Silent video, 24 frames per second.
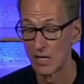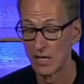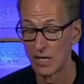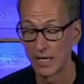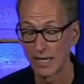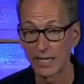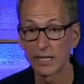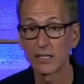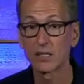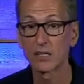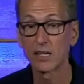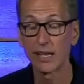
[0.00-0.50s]

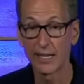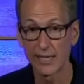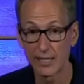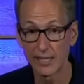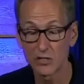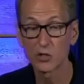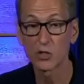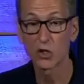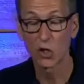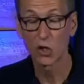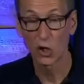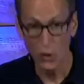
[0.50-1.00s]
It
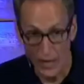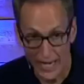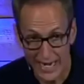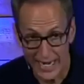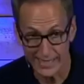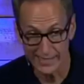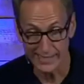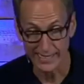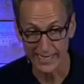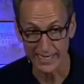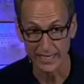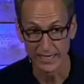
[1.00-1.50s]
is
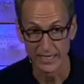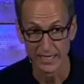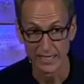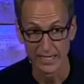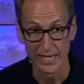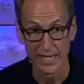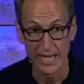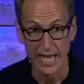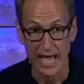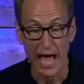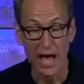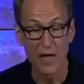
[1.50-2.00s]
crazy.
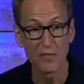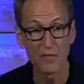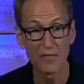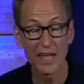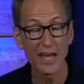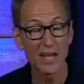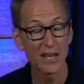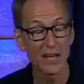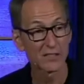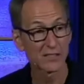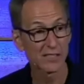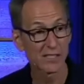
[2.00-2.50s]
And
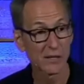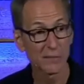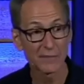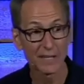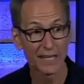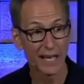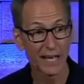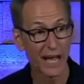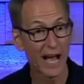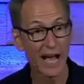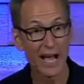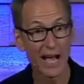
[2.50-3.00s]
then
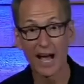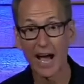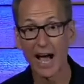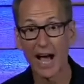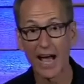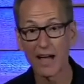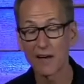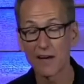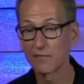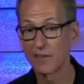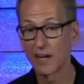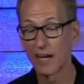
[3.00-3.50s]
something
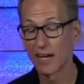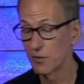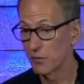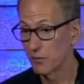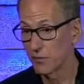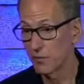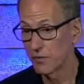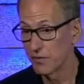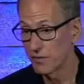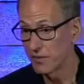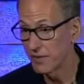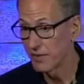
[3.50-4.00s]
I
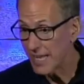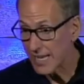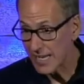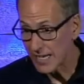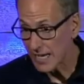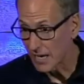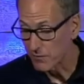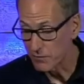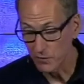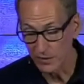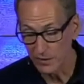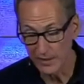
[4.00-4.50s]
don't think
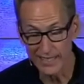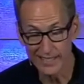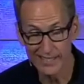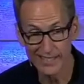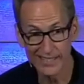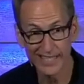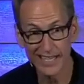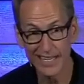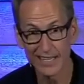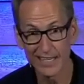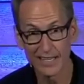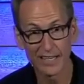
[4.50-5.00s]
I've really
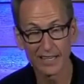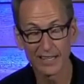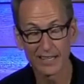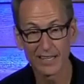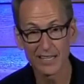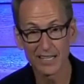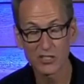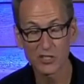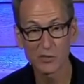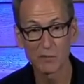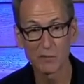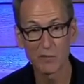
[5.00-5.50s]
seen
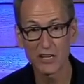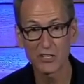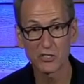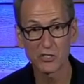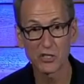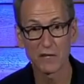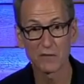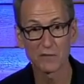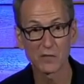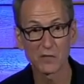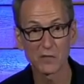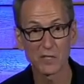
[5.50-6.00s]
this much
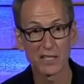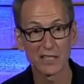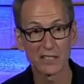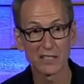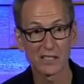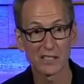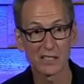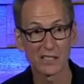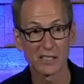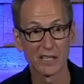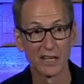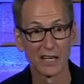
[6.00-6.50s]
of
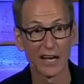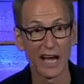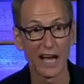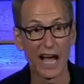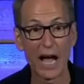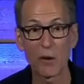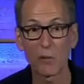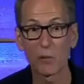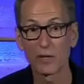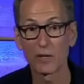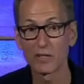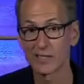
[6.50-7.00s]
since
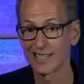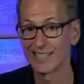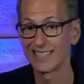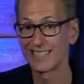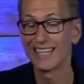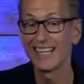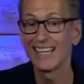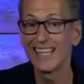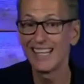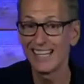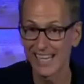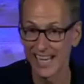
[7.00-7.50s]
I was a
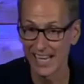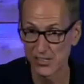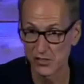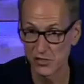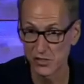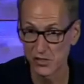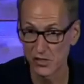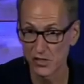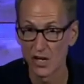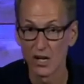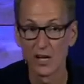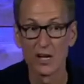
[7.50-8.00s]

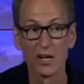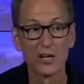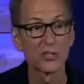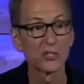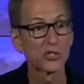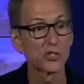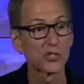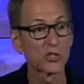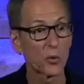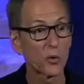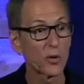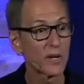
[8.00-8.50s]
teenager,
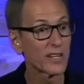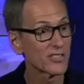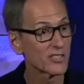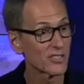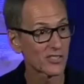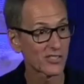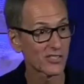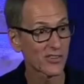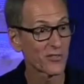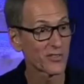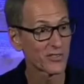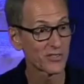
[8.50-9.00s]

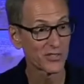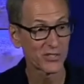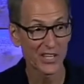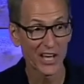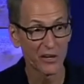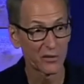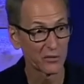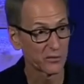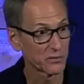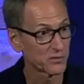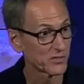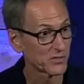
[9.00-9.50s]
shortages on the
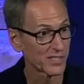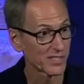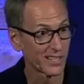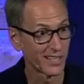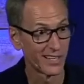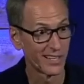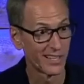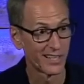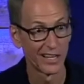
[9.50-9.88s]
shelves.